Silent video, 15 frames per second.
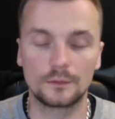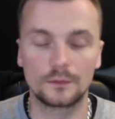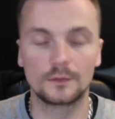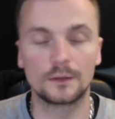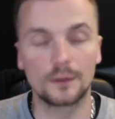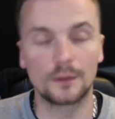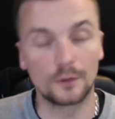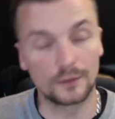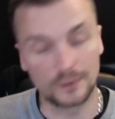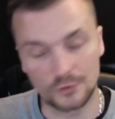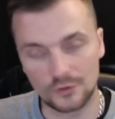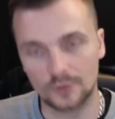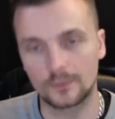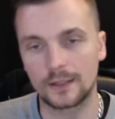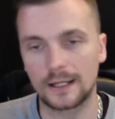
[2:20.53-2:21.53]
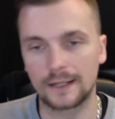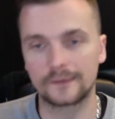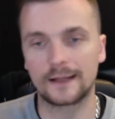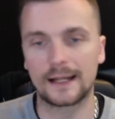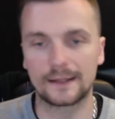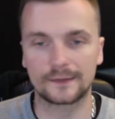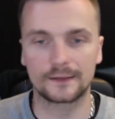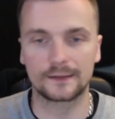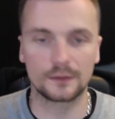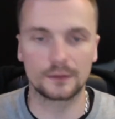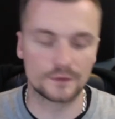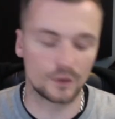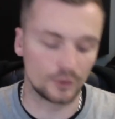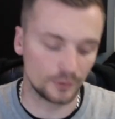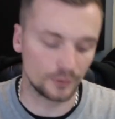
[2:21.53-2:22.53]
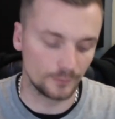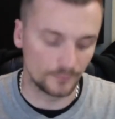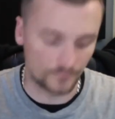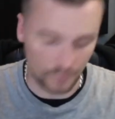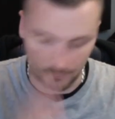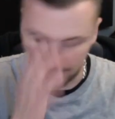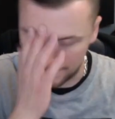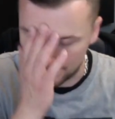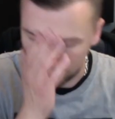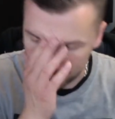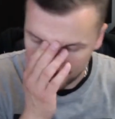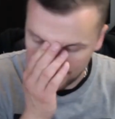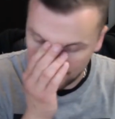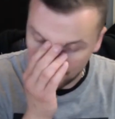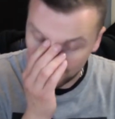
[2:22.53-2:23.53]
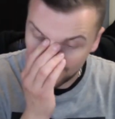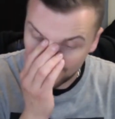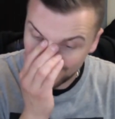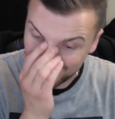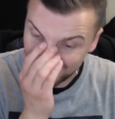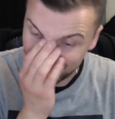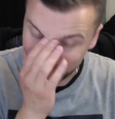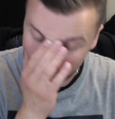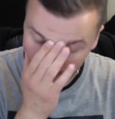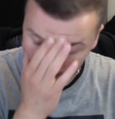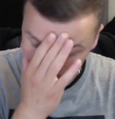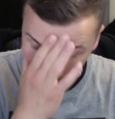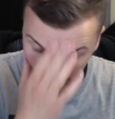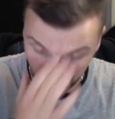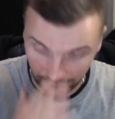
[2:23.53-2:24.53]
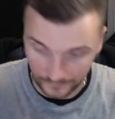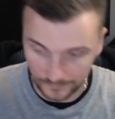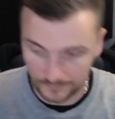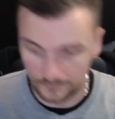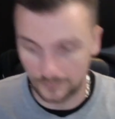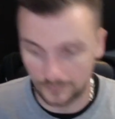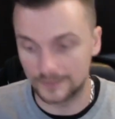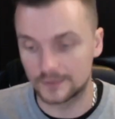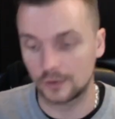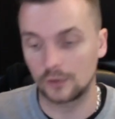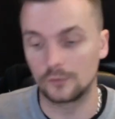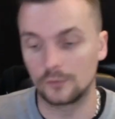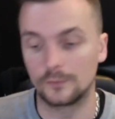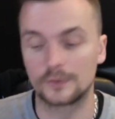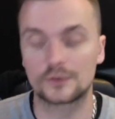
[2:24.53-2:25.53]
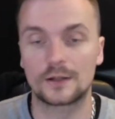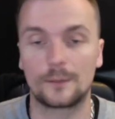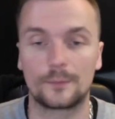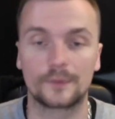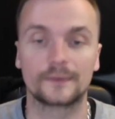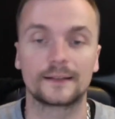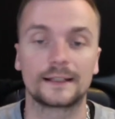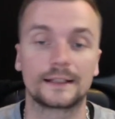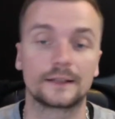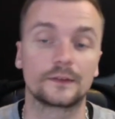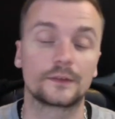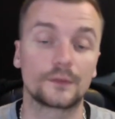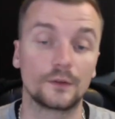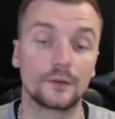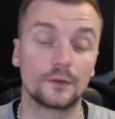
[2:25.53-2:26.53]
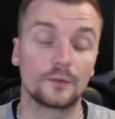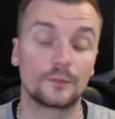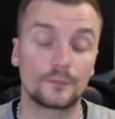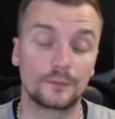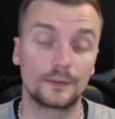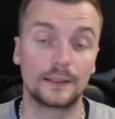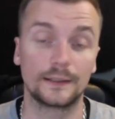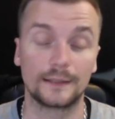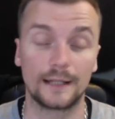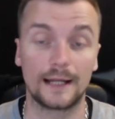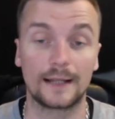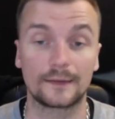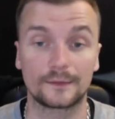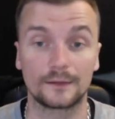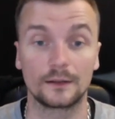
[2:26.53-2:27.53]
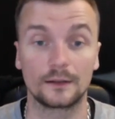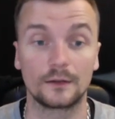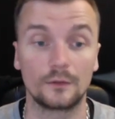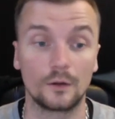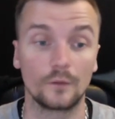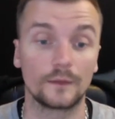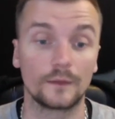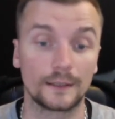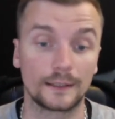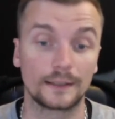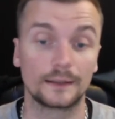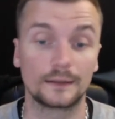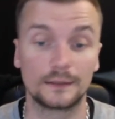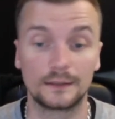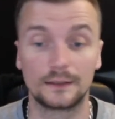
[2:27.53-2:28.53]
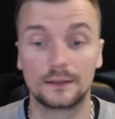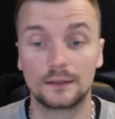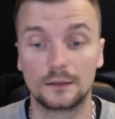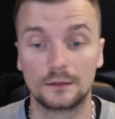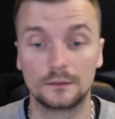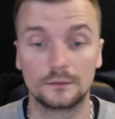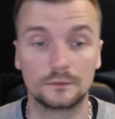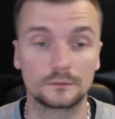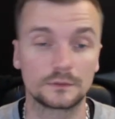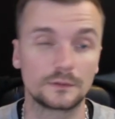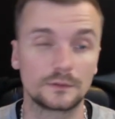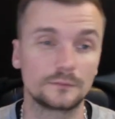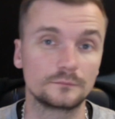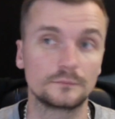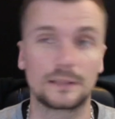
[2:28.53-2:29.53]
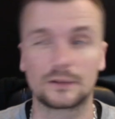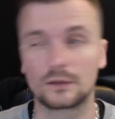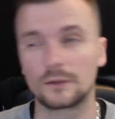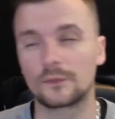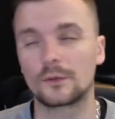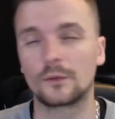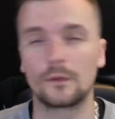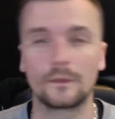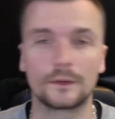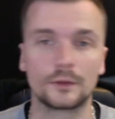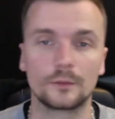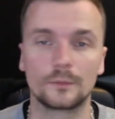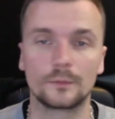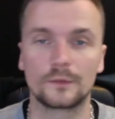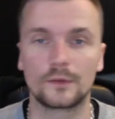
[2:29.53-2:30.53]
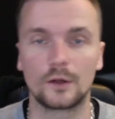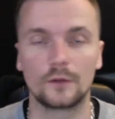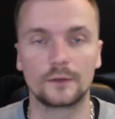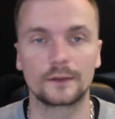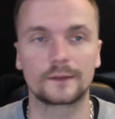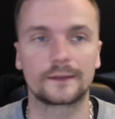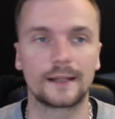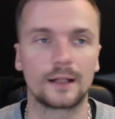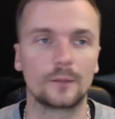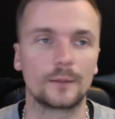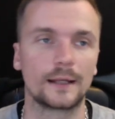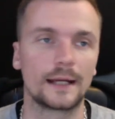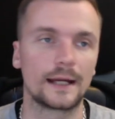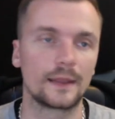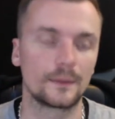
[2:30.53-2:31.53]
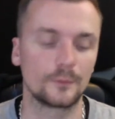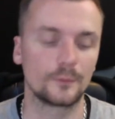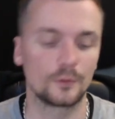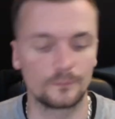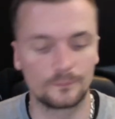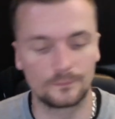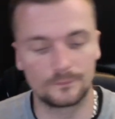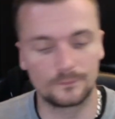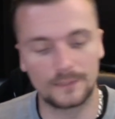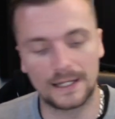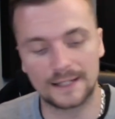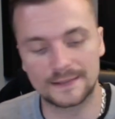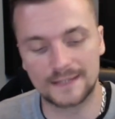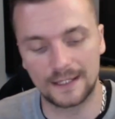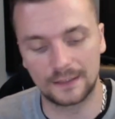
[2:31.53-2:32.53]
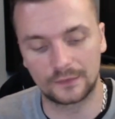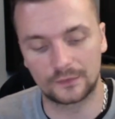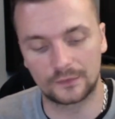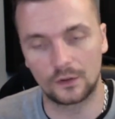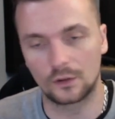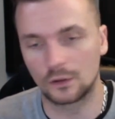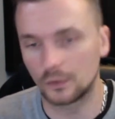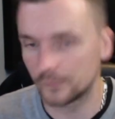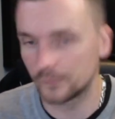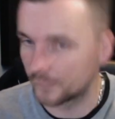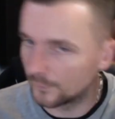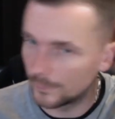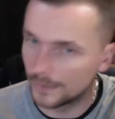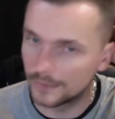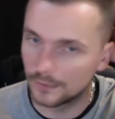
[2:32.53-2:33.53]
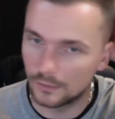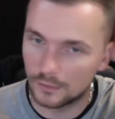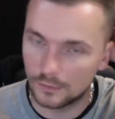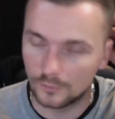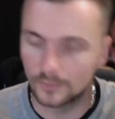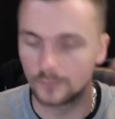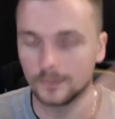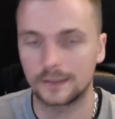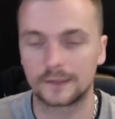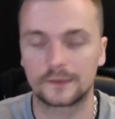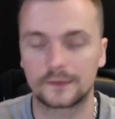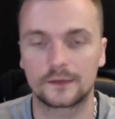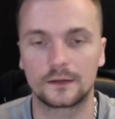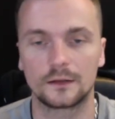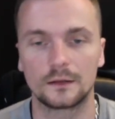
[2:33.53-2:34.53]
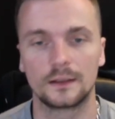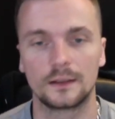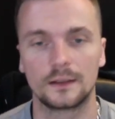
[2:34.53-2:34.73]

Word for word: the only issue with that is Arsenal and Tottenham have come in. Now, as good as I mean, Tottenham are in Champions League and stuff, and Arsenal are on the. I don't know if they're on the up, sort of at a stalemate, aren't they? But Arteta's sort of got something in locker with the money, so